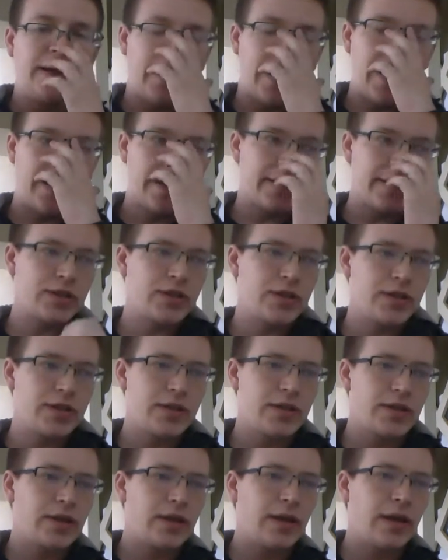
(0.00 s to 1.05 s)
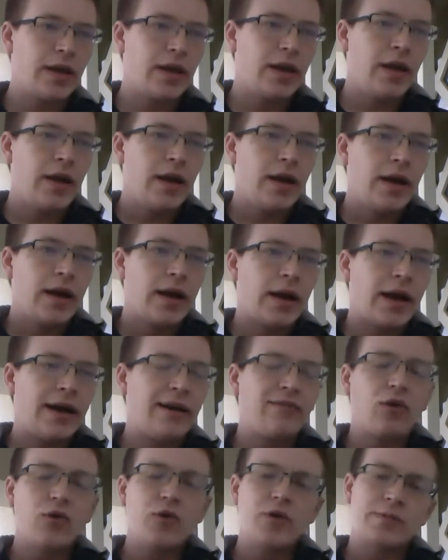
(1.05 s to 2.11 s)
And
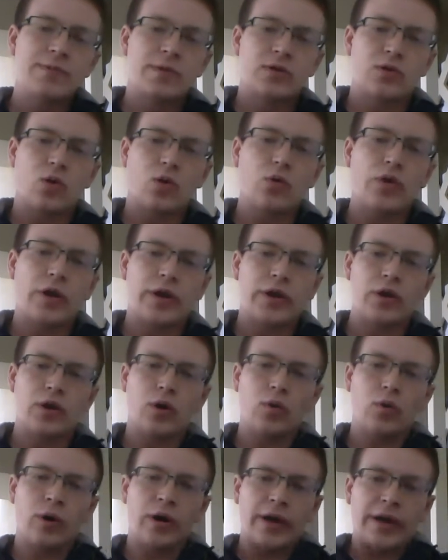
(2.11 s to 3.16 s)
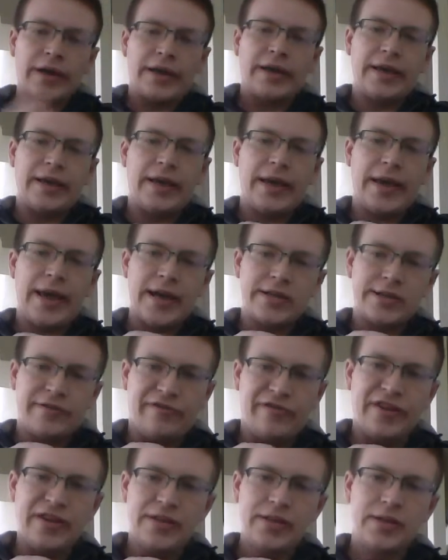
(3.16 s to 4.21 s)
I've always been told that you don't want to catch a
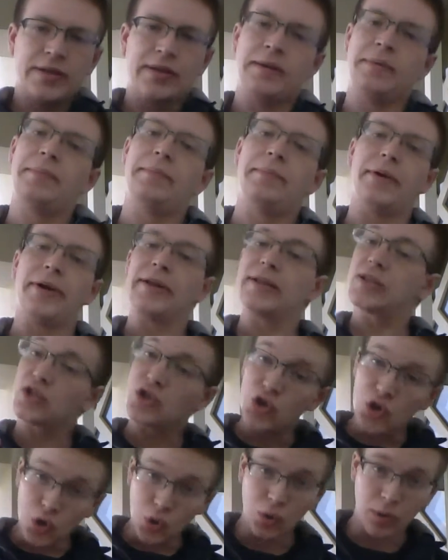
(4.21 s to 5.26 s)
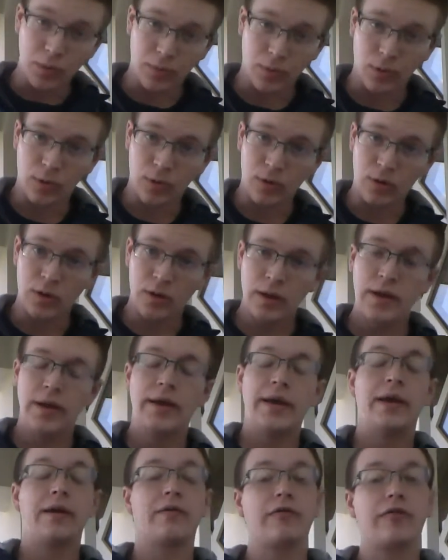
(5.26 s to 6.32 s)
fist, but it's doable.
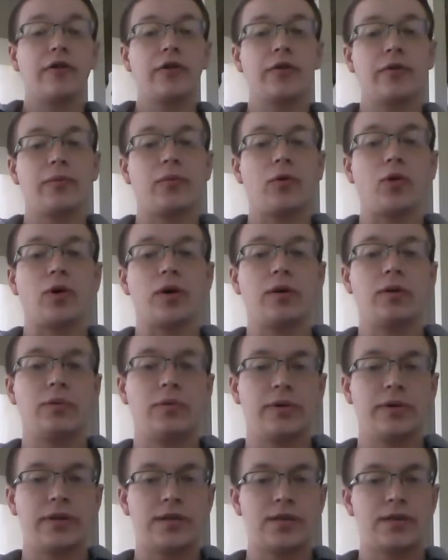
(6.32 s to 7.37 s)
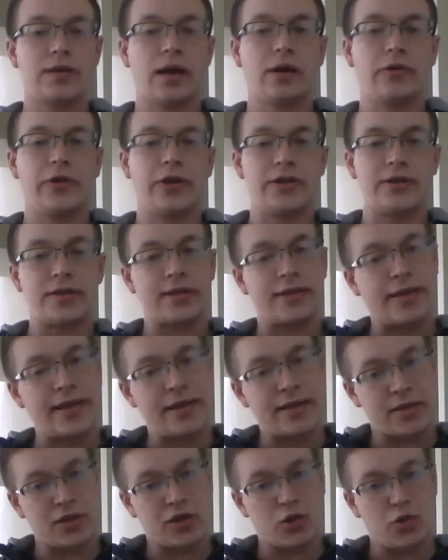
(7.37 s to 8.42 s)
And furthermore, what this style does is it
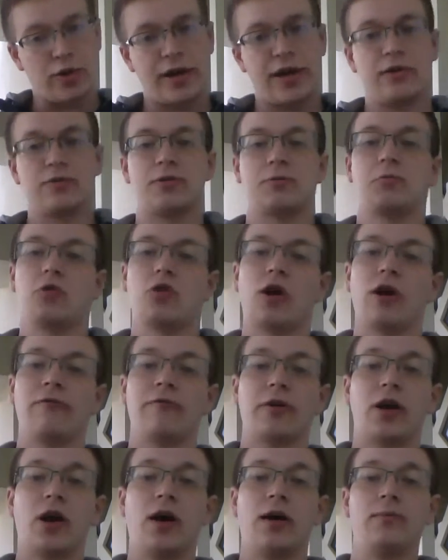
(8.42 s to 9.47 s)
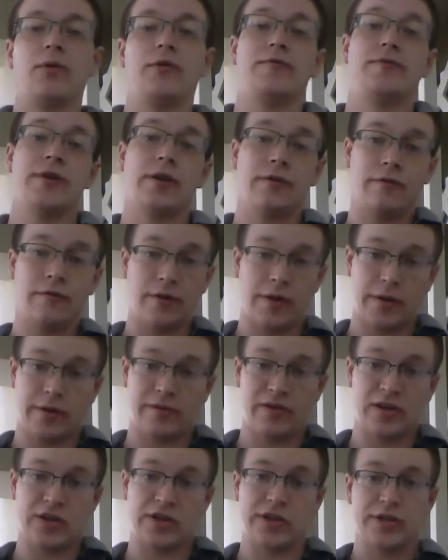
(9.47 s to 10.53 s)
takes into account some Krav Maga moves that are very
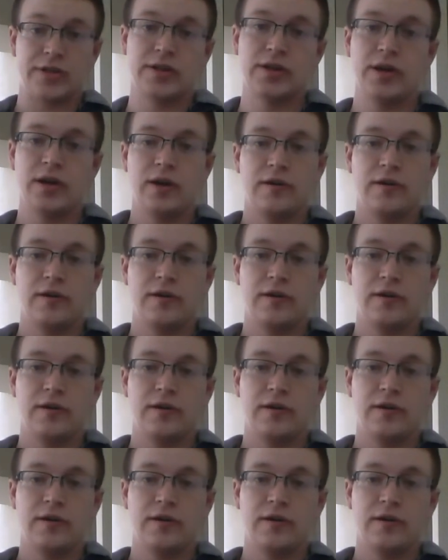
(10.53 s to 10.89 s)
vicious.